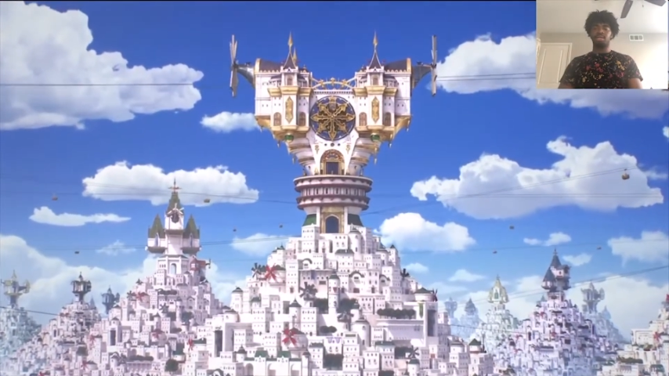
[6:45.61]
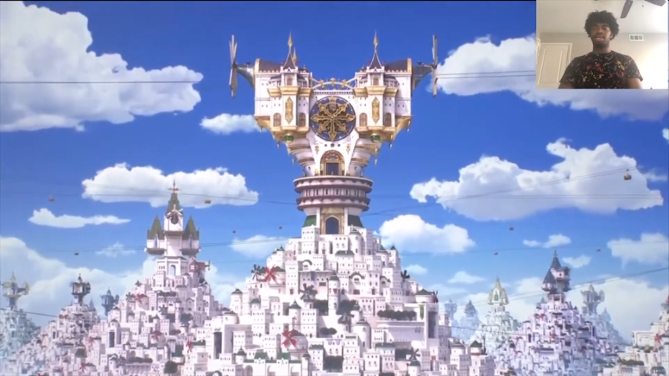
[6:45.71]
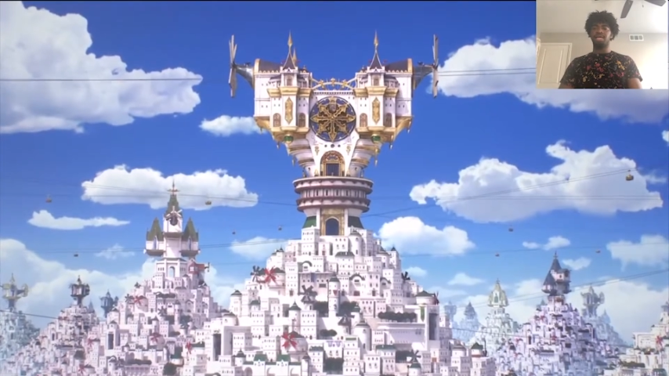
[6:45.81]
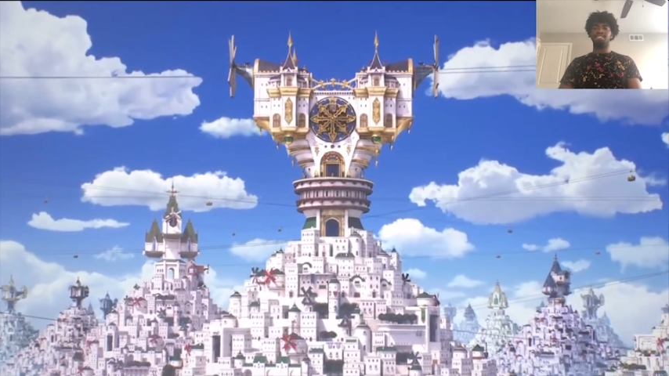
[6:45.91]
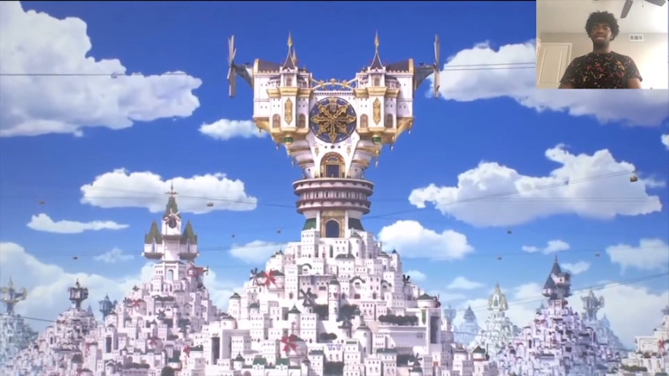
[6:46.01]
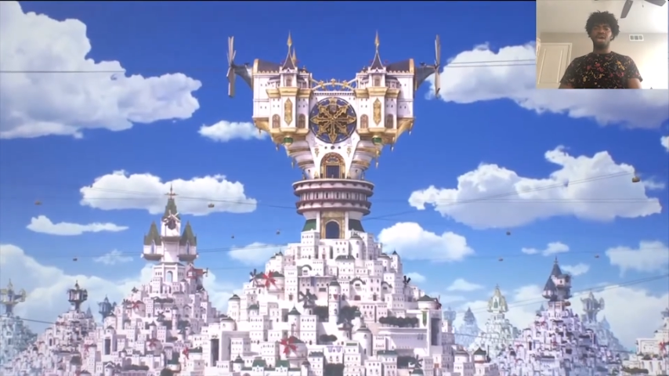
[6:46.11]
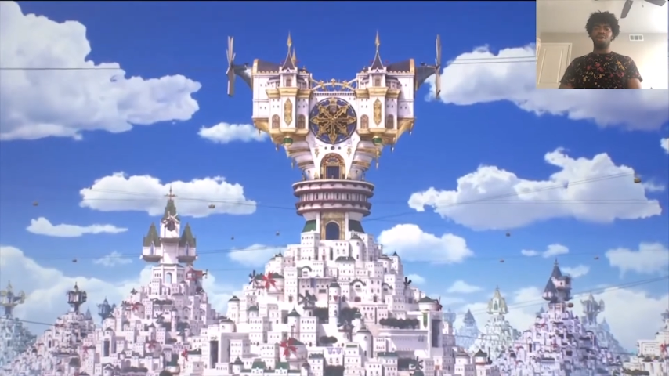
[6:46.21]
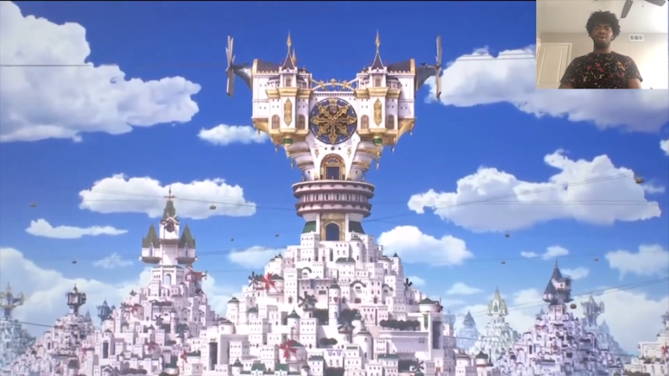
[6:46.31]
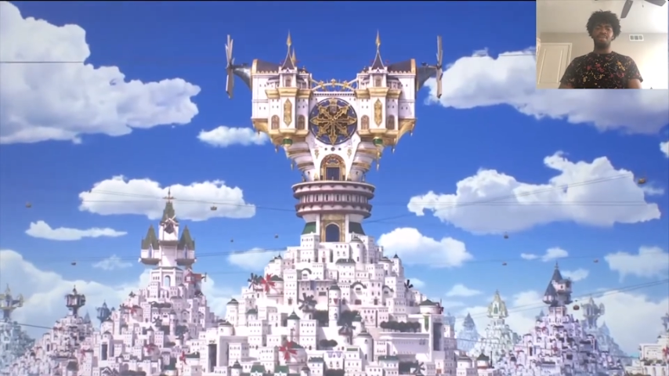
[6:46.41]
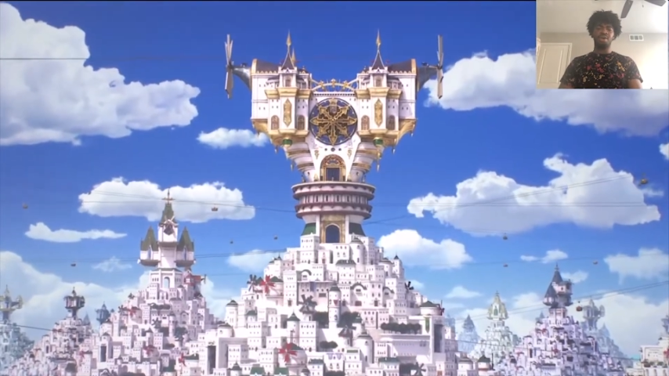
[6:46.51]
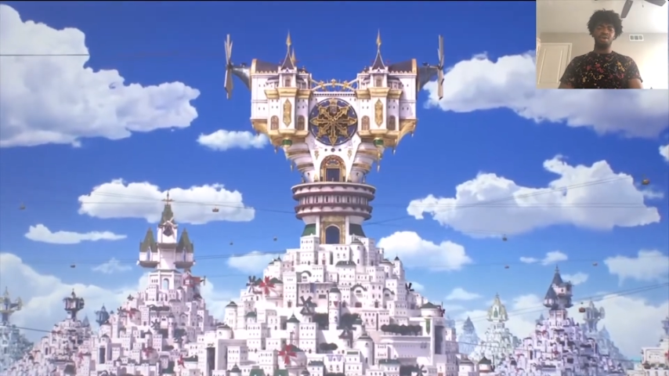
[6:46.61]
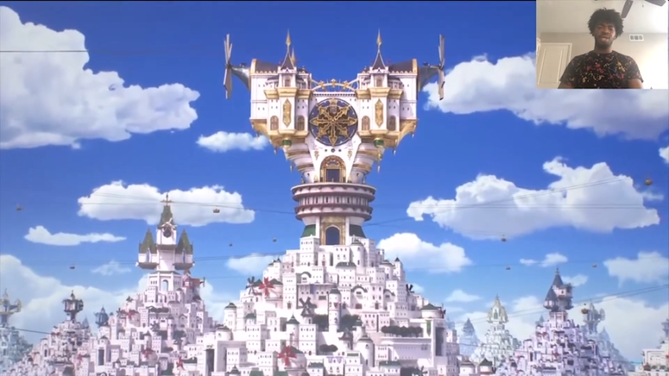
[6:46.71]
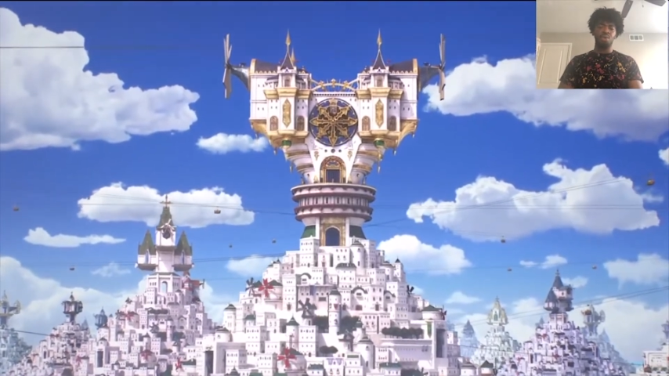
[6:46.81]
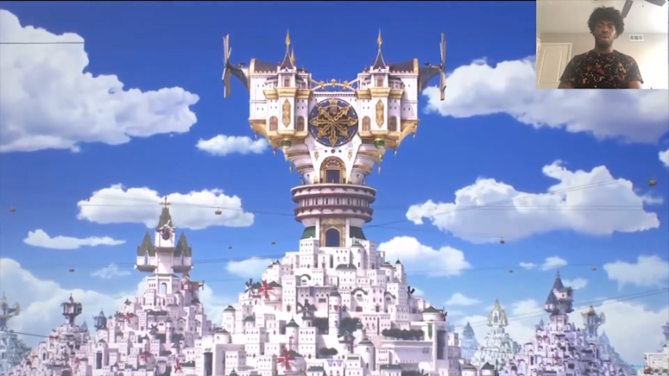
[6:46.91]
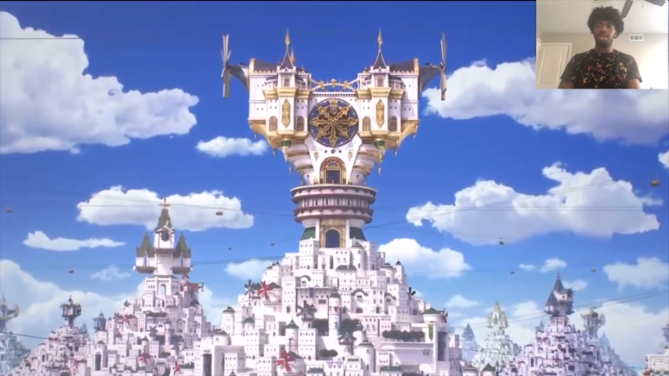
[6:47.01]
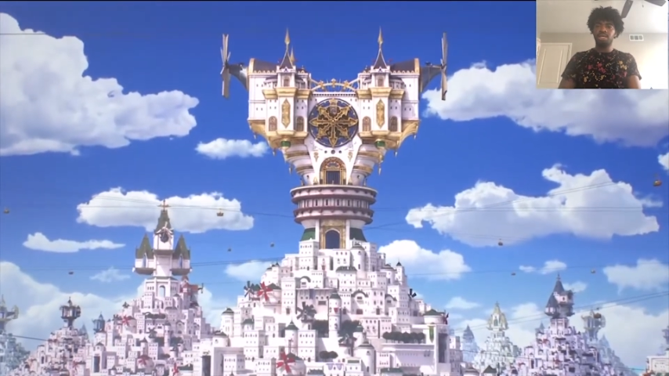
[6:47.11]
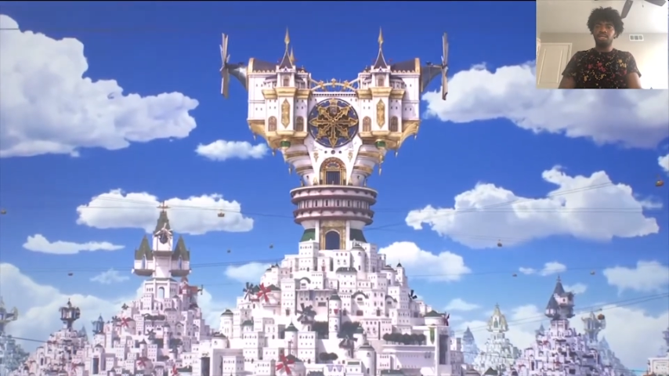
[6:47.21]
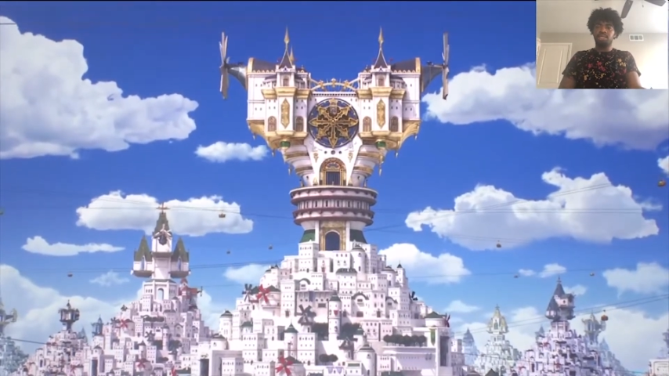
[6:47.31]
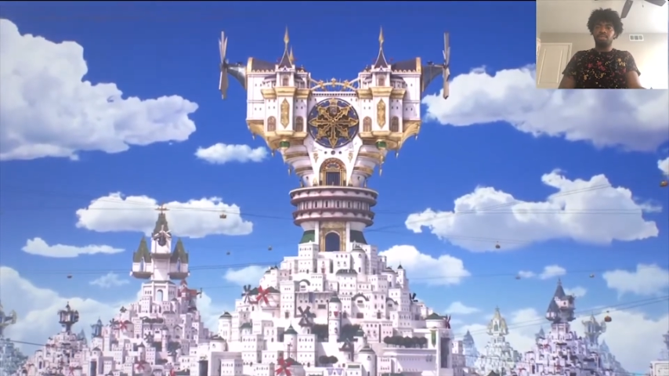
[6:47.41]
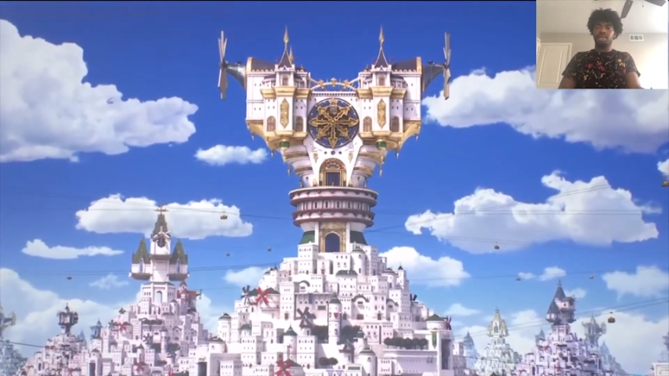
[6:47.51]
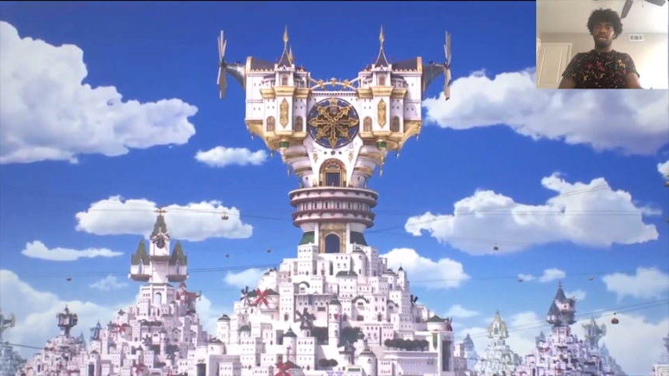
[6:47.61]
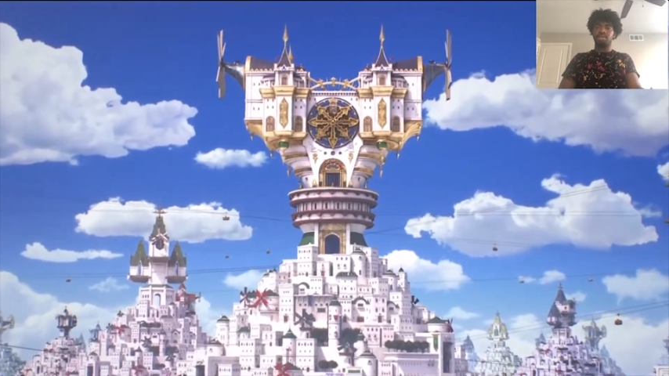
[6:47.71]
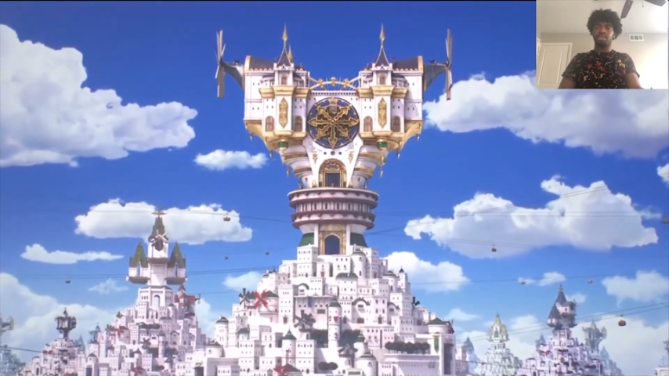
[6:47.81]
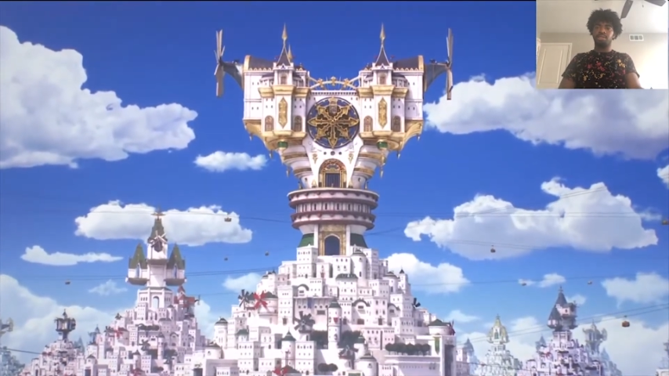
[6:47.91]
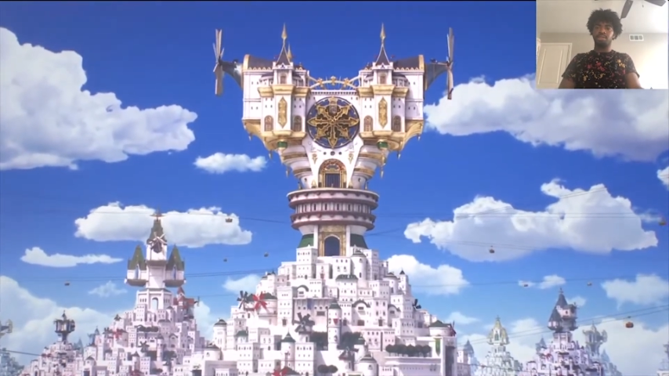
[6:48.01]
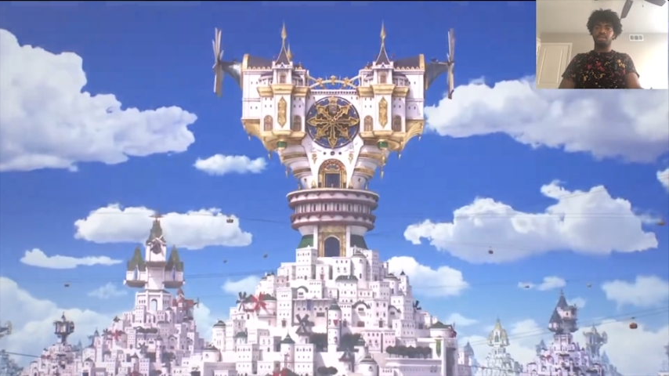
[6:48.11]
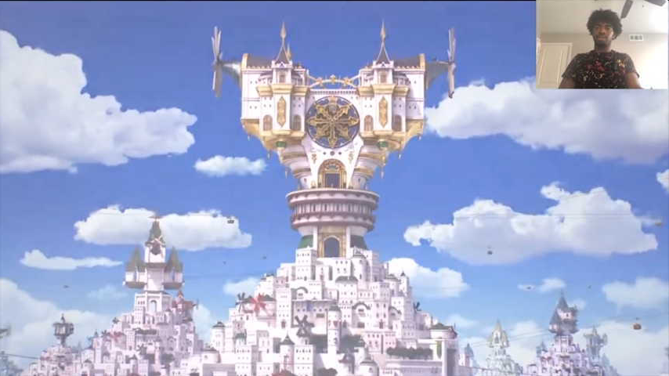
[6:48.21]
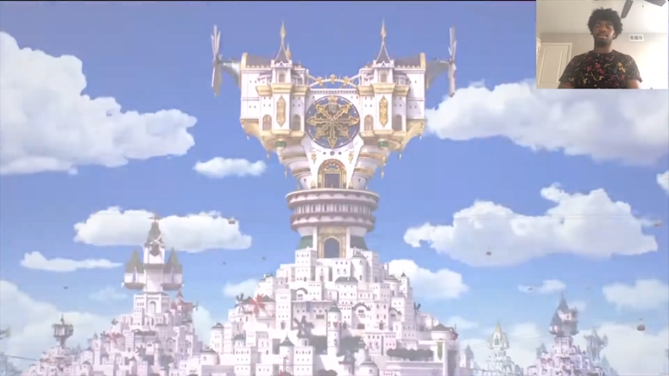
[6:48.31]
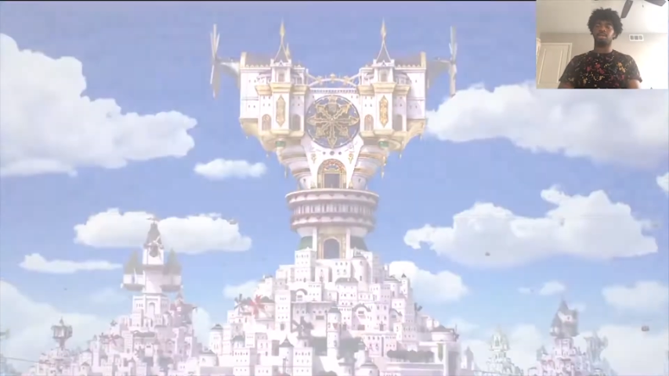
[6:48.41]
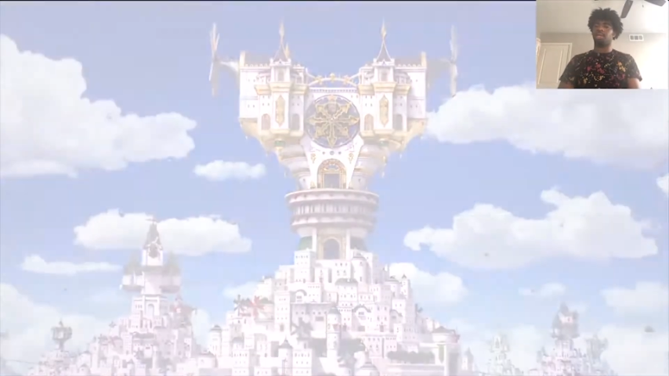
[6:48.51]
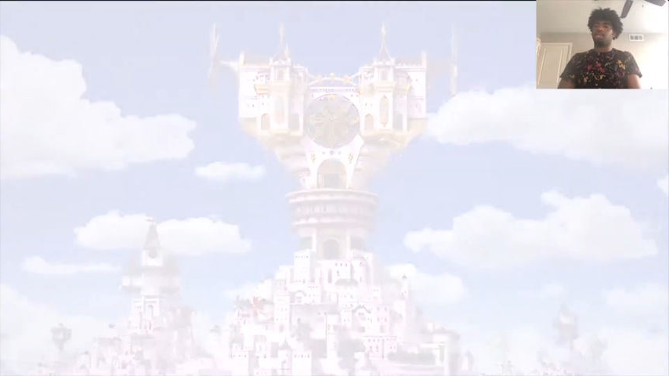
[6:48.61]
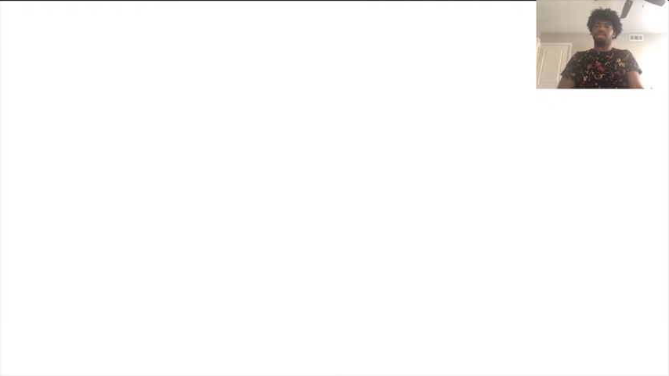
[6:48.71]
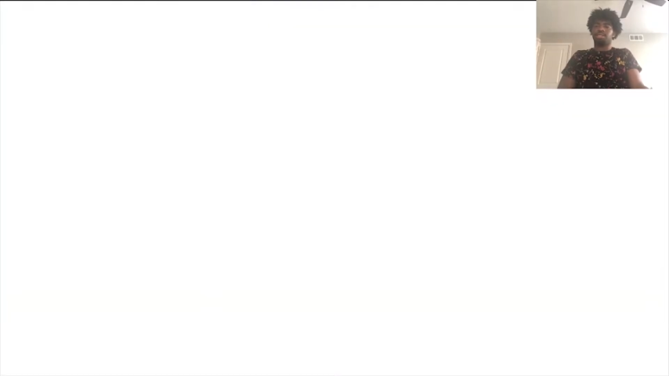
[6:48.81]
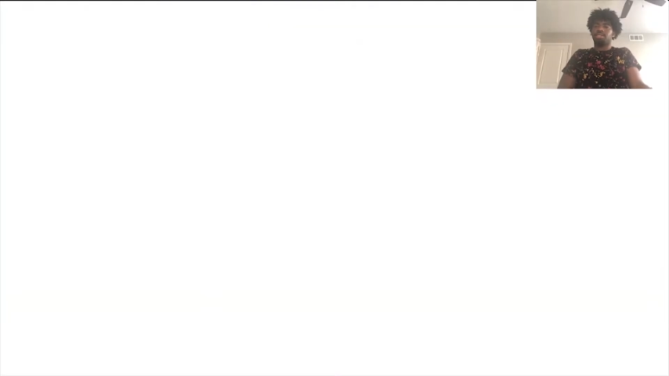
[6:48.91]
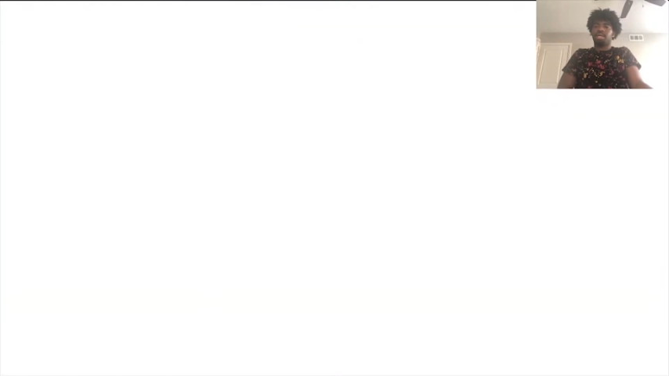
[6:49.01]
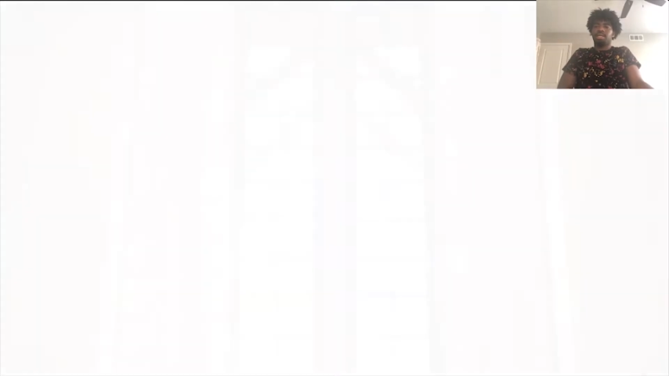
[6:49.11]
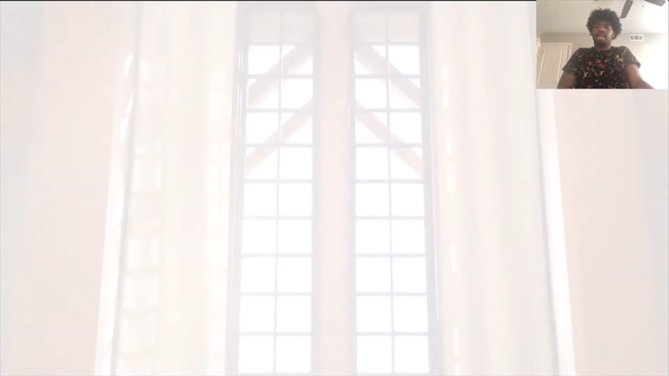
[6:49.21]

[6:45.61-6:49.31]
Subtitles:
Nobody's mouth can be seen.